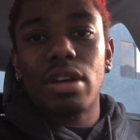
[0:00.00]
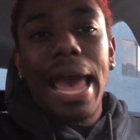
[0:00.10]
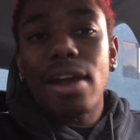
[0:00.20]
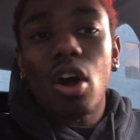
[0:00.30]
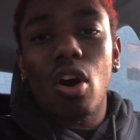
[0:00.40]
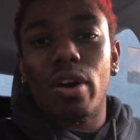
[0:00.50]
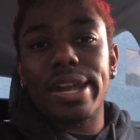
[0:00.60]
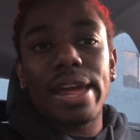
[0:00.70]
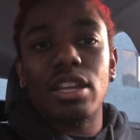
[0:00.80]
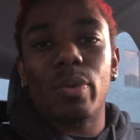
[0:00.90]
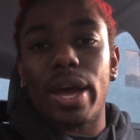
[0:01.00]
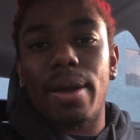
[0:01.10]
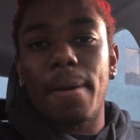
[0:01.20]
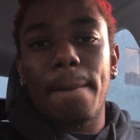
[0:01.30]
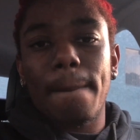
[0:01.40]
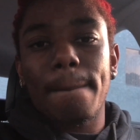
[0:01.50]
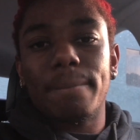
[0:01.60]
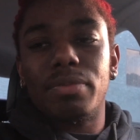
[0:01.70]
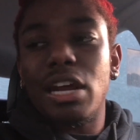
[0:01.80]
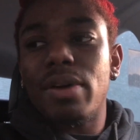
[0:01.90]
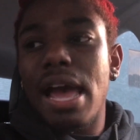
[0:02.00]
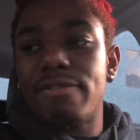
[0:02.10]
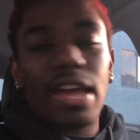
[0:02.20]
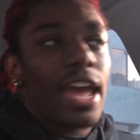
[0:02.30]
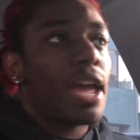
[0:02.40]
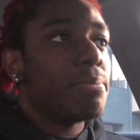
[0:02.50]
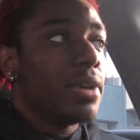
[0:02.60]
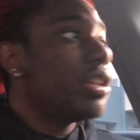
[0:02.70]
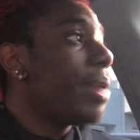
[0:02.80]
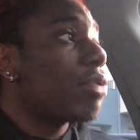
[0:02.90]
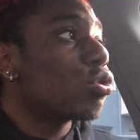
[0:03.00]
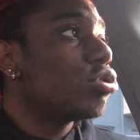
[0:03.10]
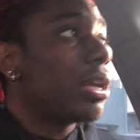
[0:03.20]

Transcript: At all, in any way. They don't have game in the bedroom.